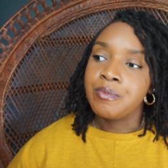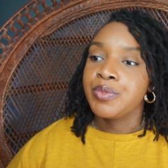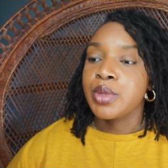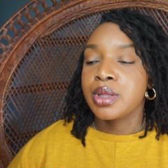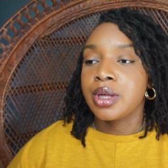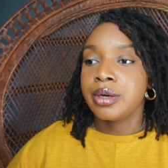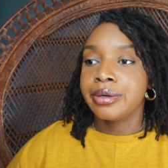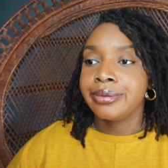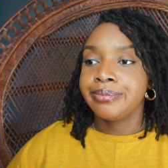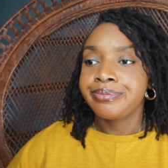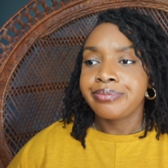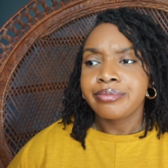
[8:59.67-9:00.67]

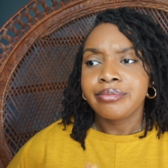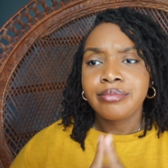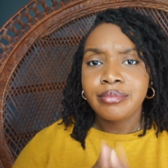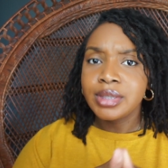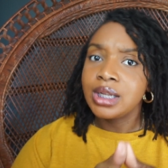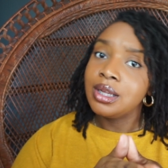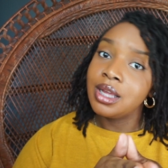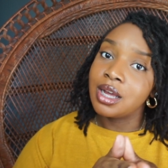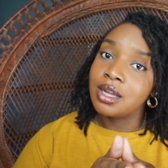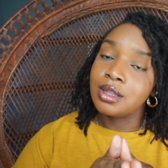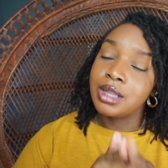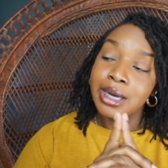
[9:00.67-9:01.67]
So yeah,
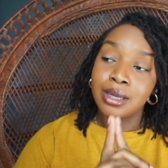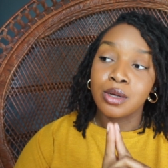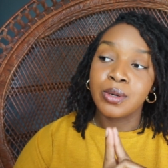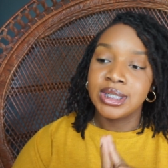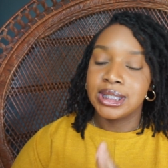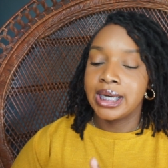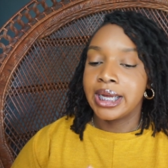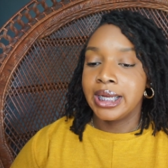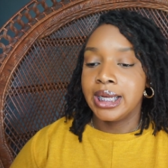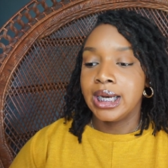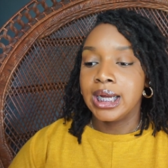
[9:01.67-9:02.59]
that's the question I get